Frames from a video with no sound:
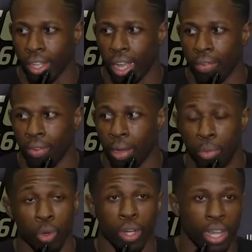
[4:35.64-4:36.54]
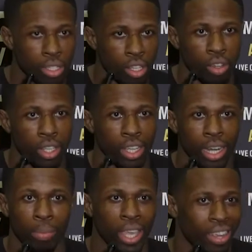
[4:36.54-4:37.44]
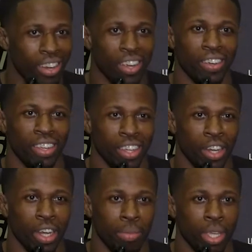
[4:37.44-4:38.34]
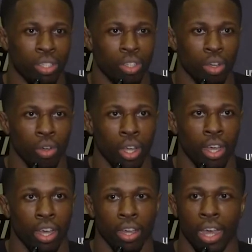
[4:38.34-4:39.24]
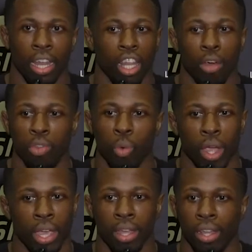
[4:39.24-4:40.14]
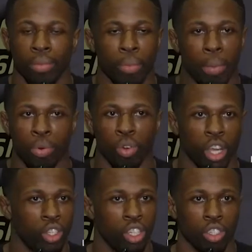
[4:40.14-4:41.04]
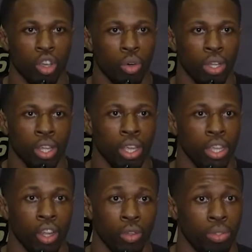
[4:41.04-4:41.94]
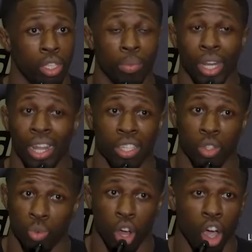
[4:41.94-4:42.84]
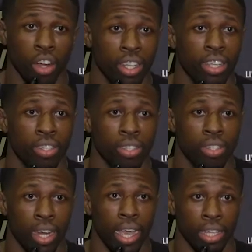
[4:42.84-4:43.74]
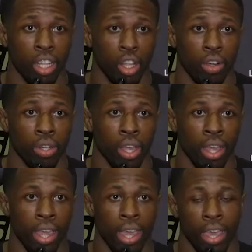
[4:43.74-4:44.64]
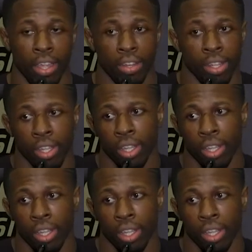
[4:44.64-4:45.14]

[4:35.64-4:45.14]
I'm doing that slowly, and I'm getting there, you know what I mean? So I love the way my progression is going. You know, some of the lessons were hard lessons that I had to learn, and